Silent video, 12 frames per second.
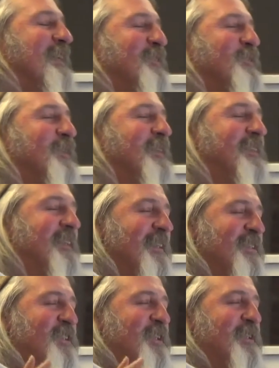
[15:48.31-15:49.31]
That's what I did. I
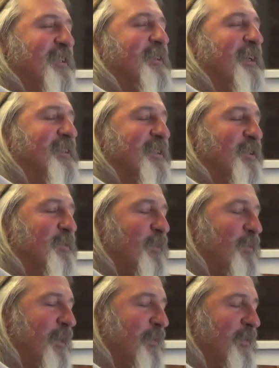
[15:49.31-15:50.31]
shut the. I said to my
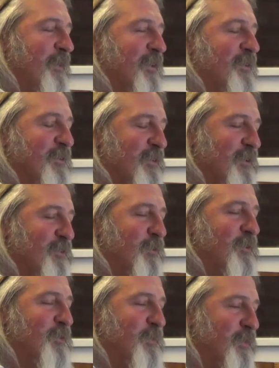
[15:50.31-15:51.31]
mom, I saw
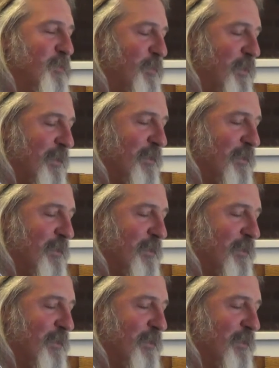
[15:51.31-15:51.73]
this month's bill.